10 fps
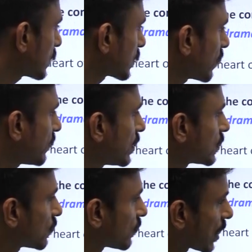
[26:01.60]
the 7
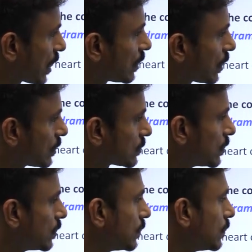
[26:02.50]
years of relentless.
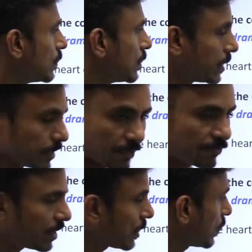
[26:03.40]

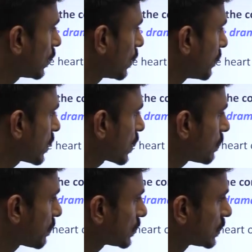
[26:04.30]
Definitely,
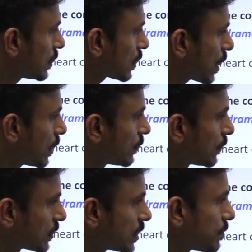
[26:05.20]
American president and the
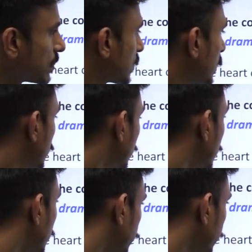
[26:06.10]
Russian president
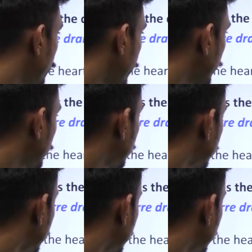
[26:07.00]
did met